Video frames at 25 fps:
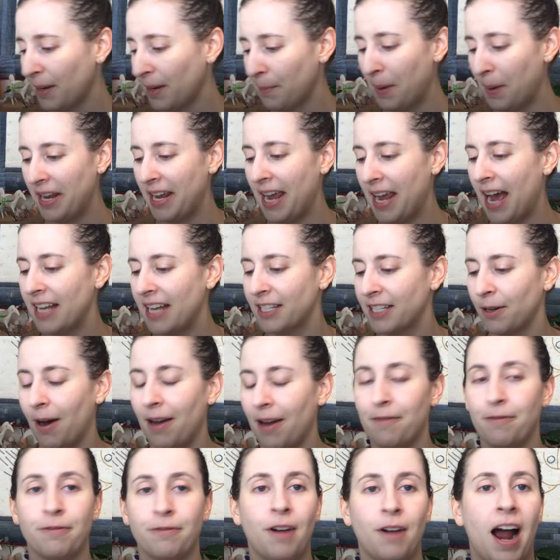But yeah, so
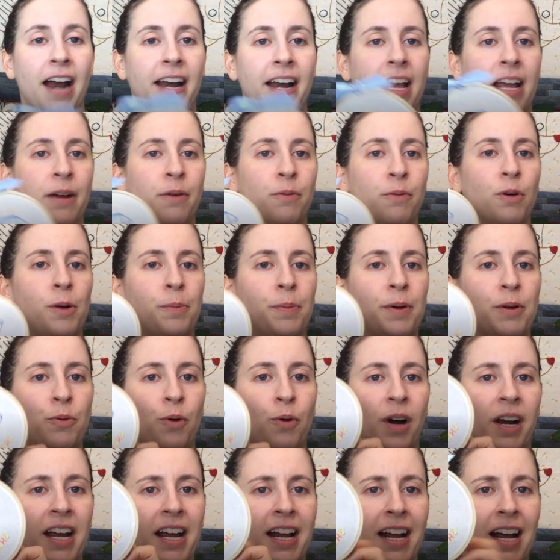on Friday, we'll be
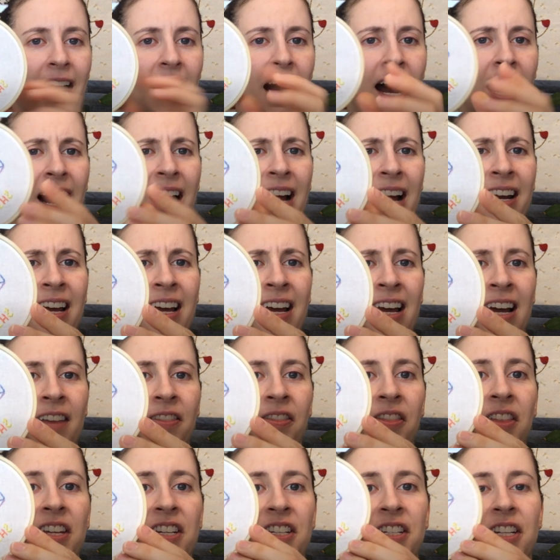working on
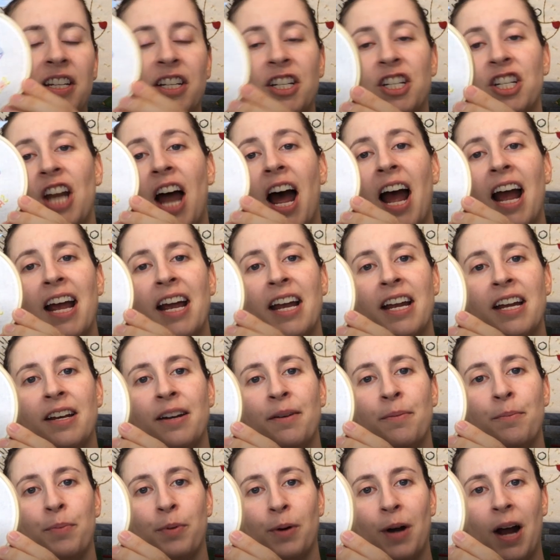this
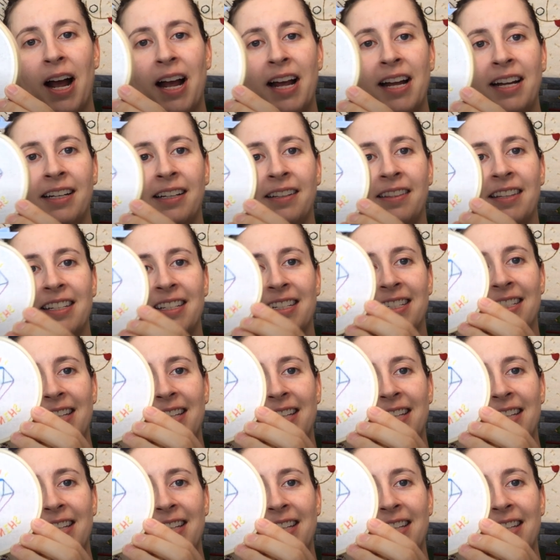shine bright, this